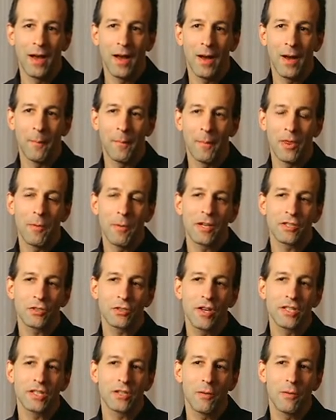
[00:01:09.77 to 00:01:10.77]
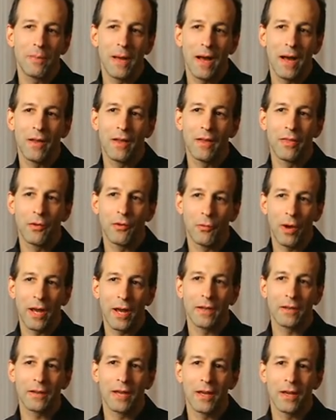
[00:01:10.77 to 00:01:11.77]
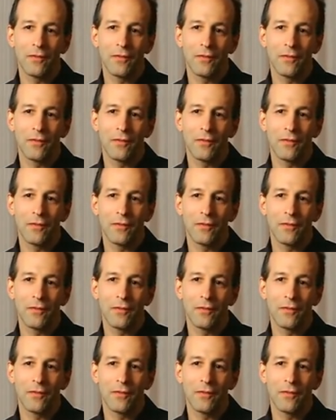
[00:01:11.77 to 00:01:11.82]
Um, and the book is also about the writing